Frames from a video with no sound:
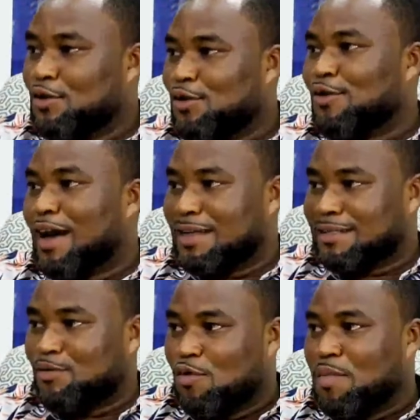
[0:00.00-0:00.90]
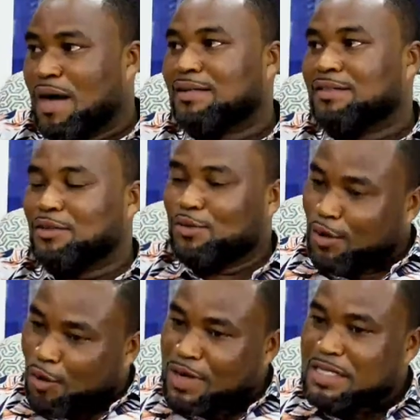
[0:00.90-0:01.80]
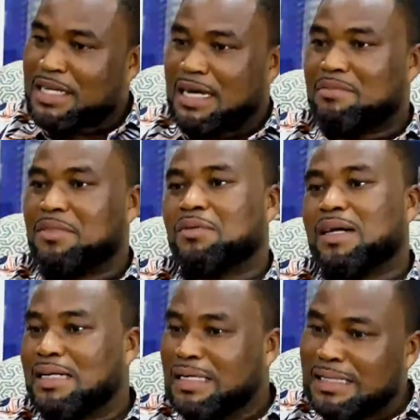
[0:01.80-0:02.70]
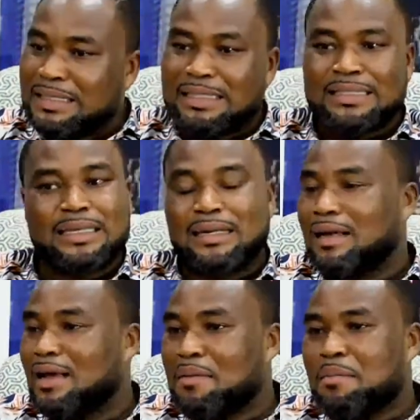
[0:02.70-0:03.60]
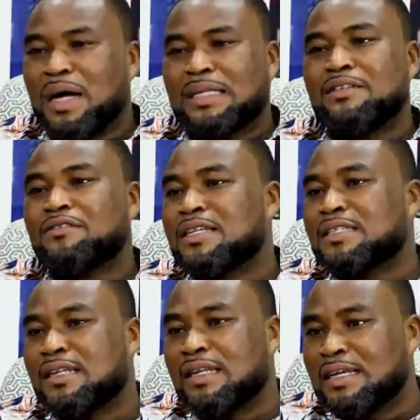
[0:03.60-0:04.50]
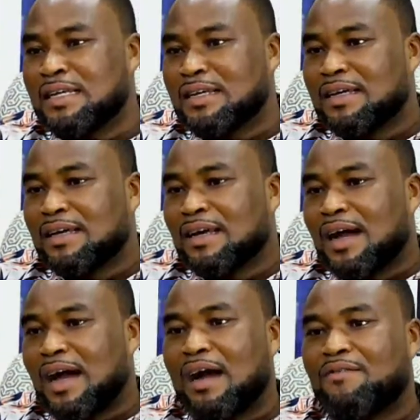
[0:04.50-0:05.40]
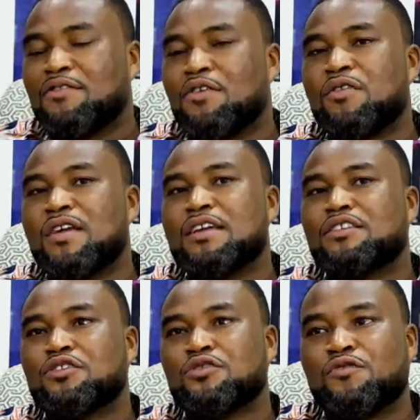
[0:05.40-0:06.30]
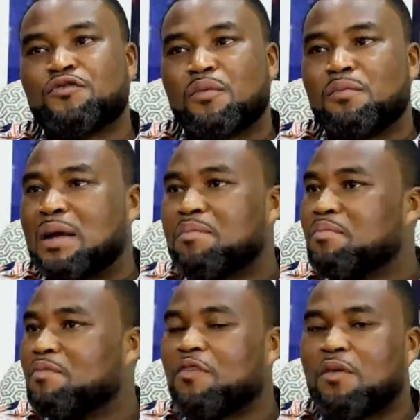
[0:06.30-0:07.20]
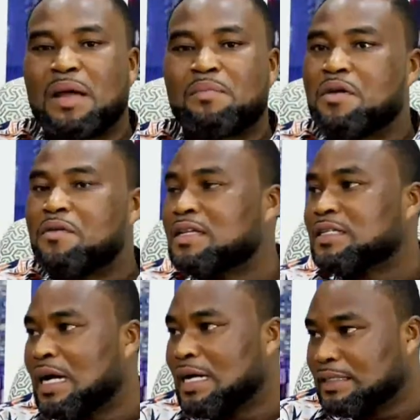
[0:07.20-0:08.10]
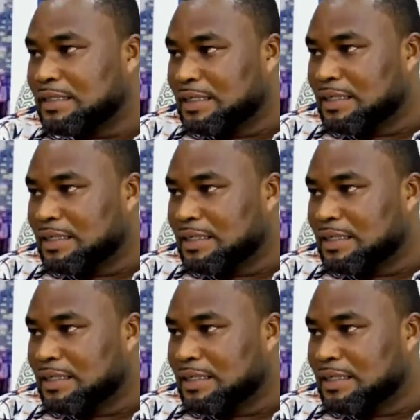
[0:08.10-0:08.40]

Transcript: You know, as a woman, she would always come, oh, honey, this thing. But interestingly, I have no issue from my parents' side.